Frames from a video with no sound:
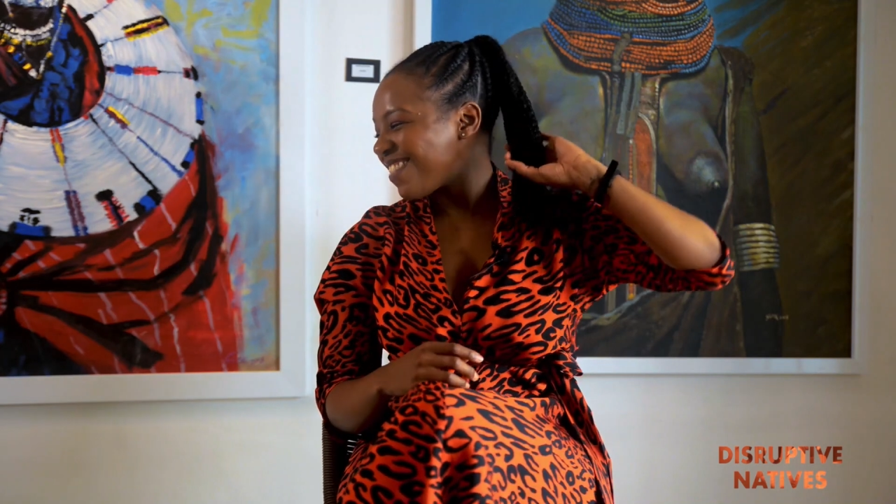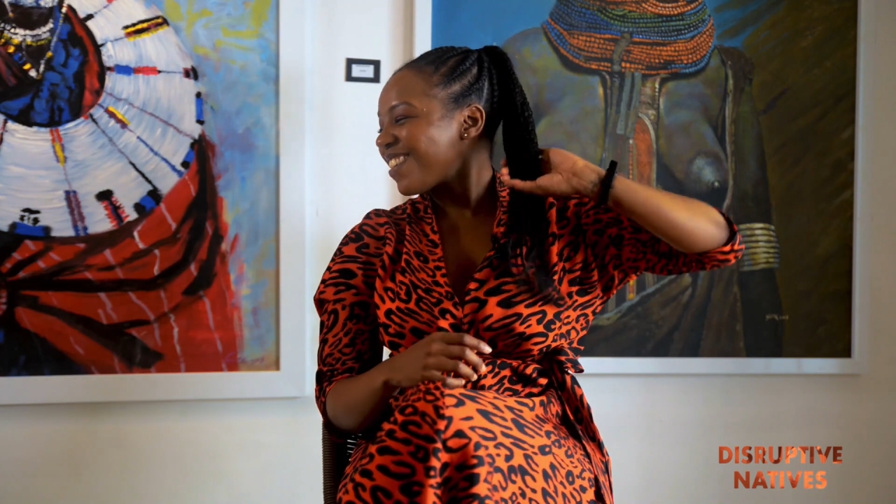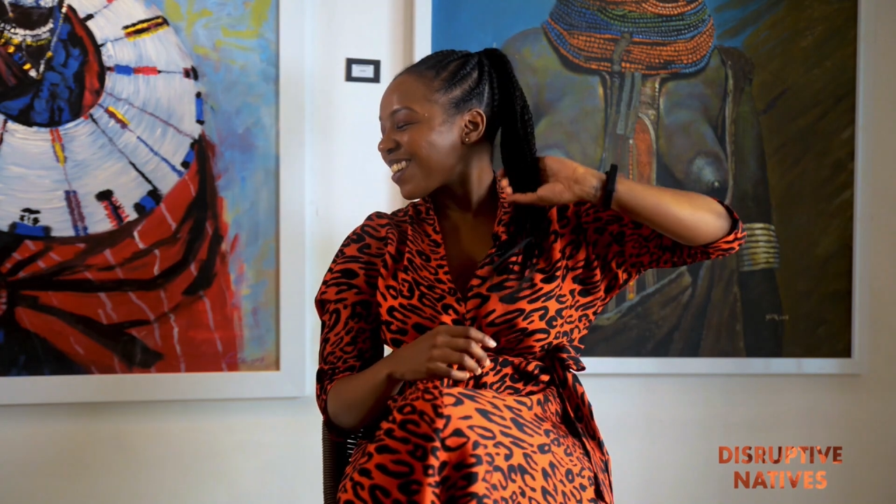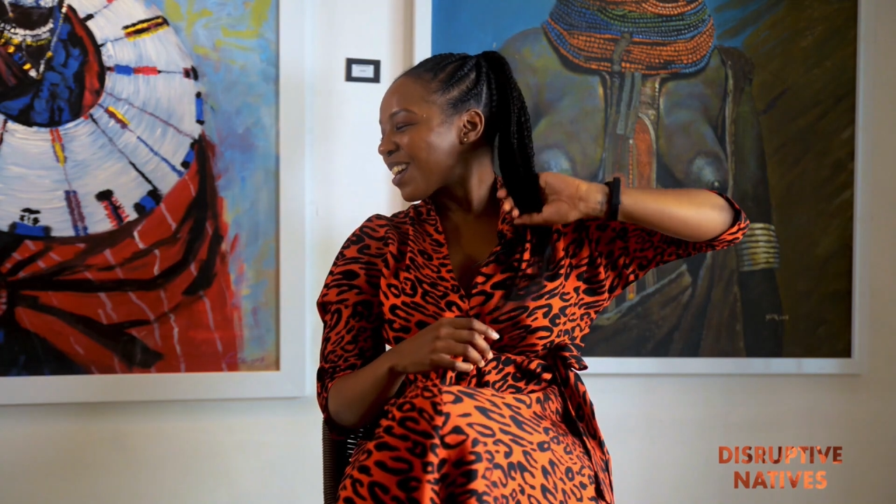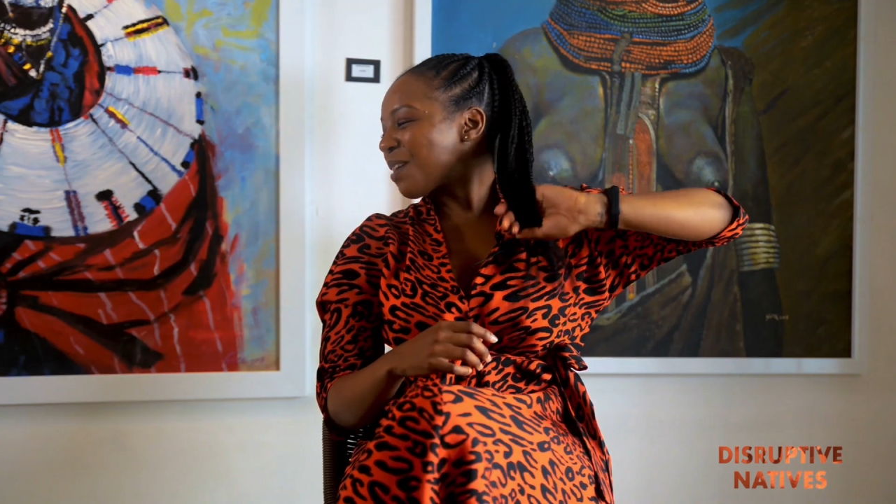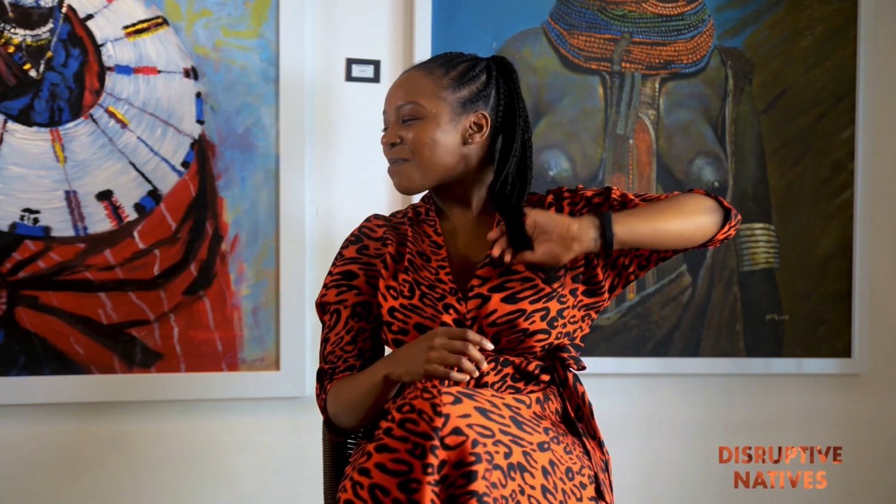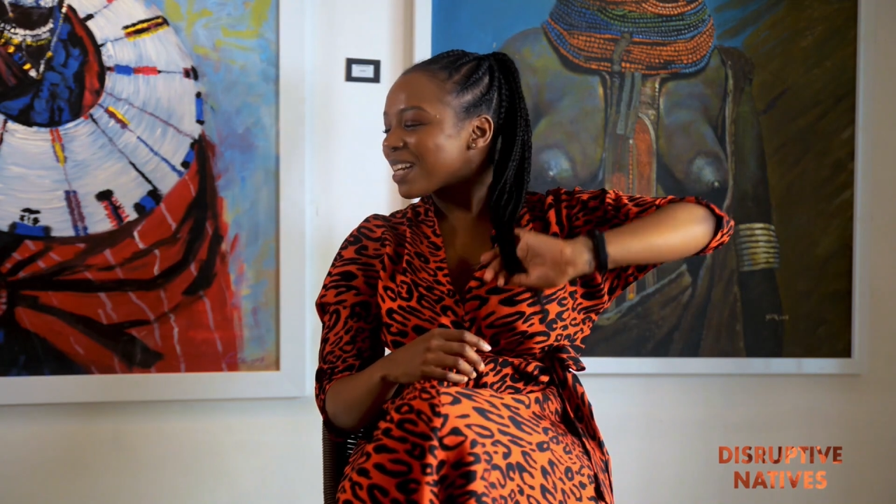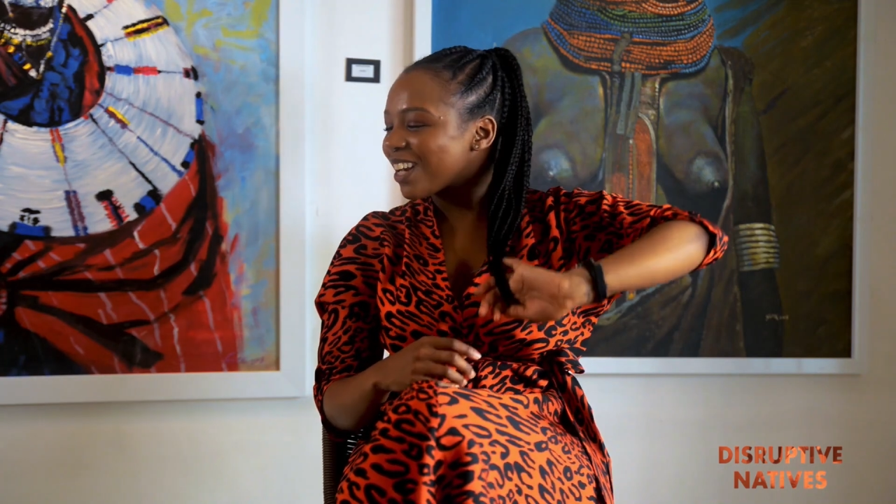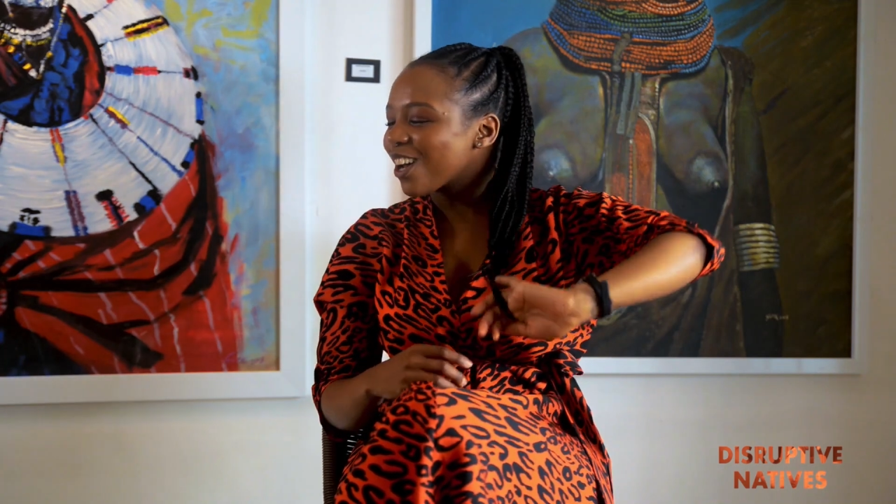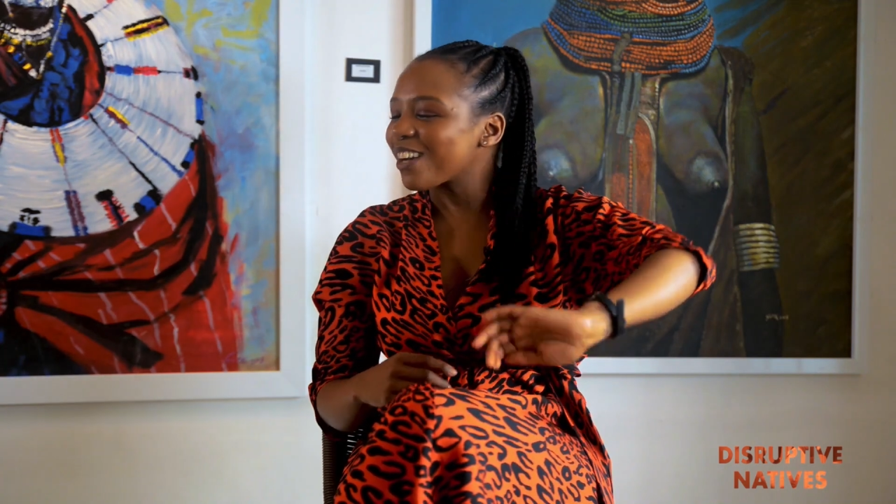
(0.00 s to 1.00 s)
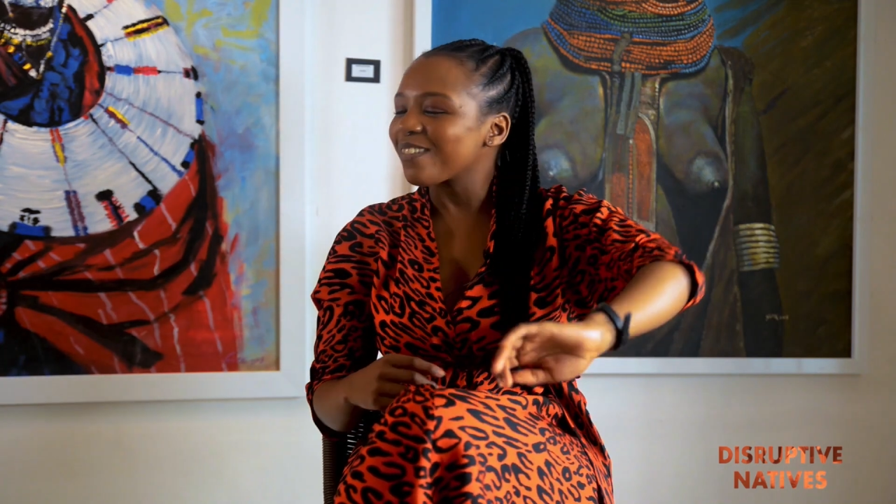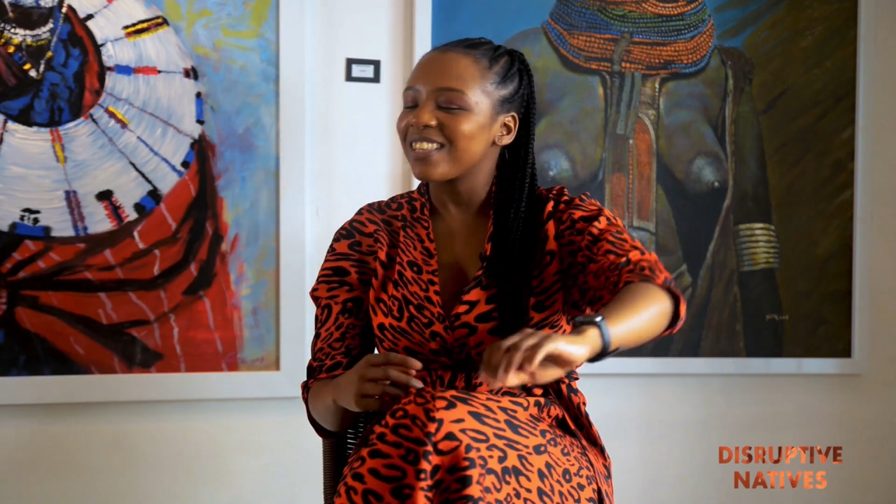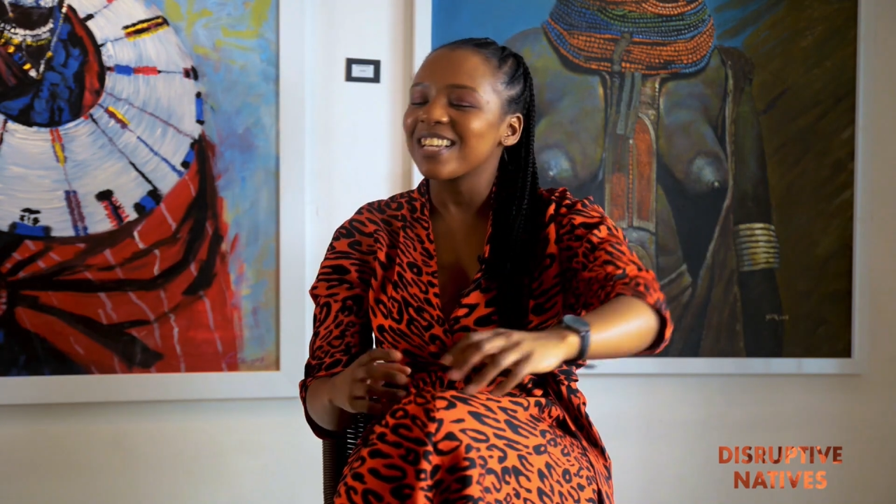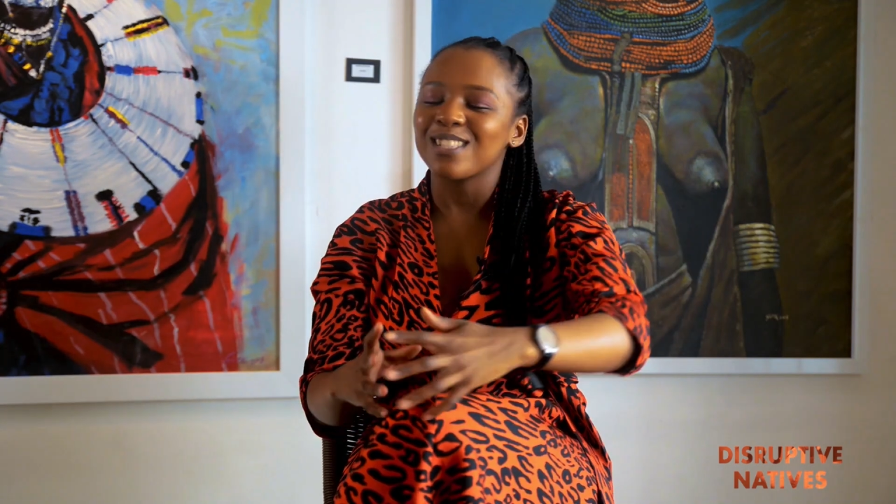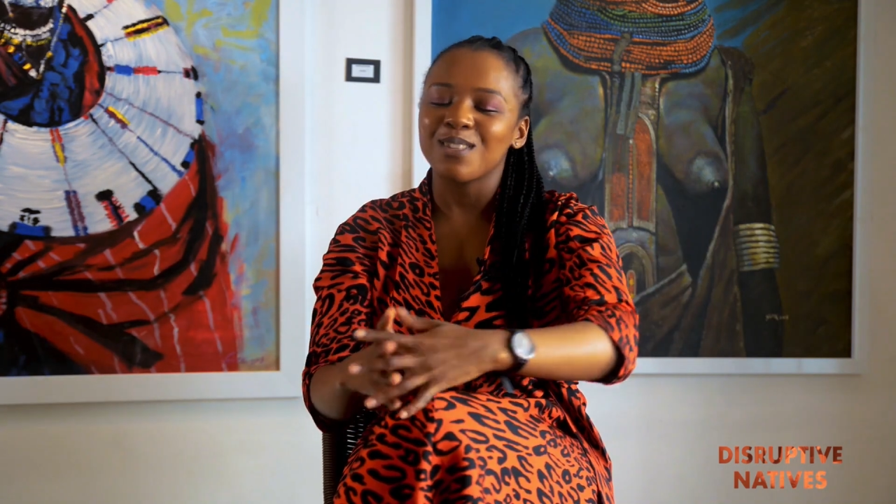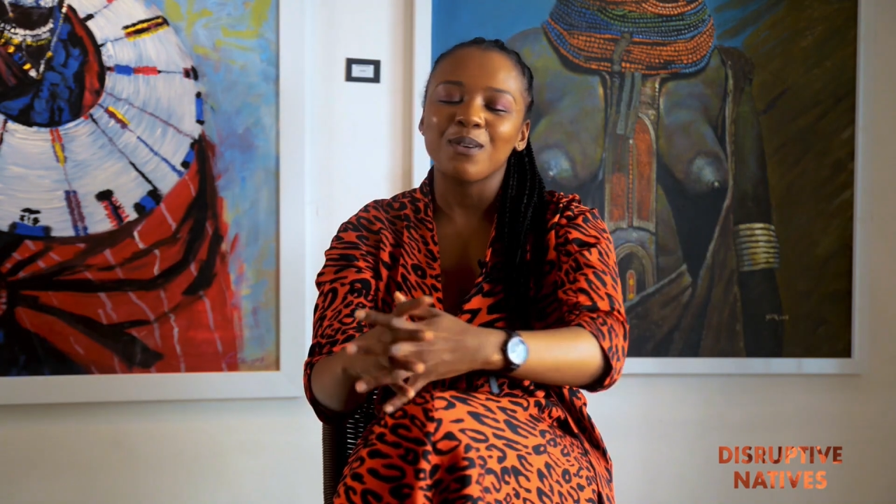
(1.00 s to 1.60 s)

Talking about a lot of things.